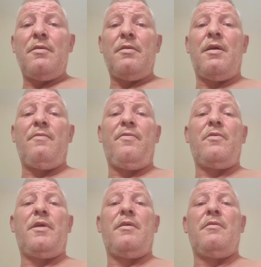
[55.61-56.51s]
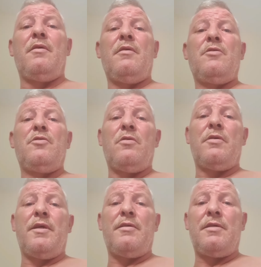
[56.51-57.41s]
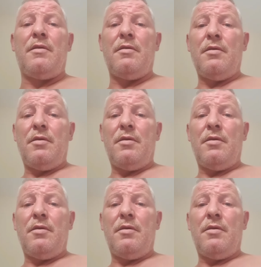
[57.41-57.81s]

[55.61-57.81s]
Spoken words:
Like fucking Joe Kidd said,